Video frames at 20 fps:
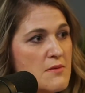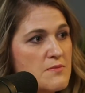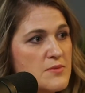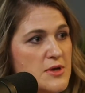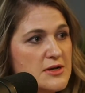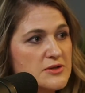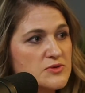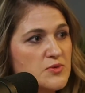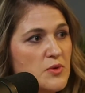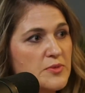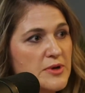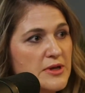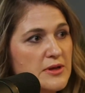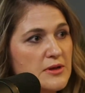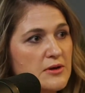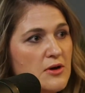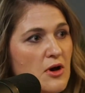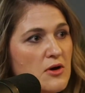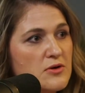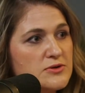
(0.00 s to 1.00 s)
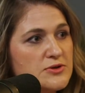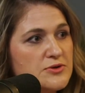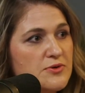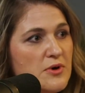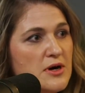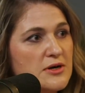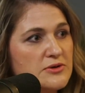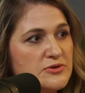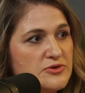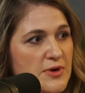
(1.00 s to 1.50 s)
because when we go to
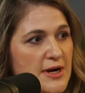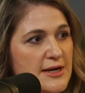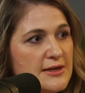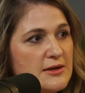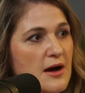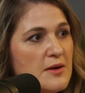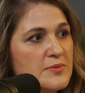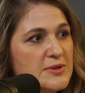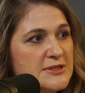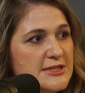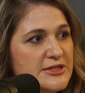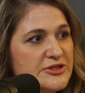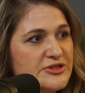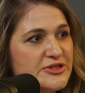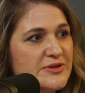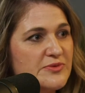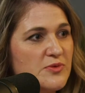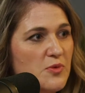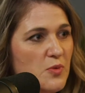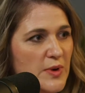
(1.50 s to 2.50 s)
our direct competition,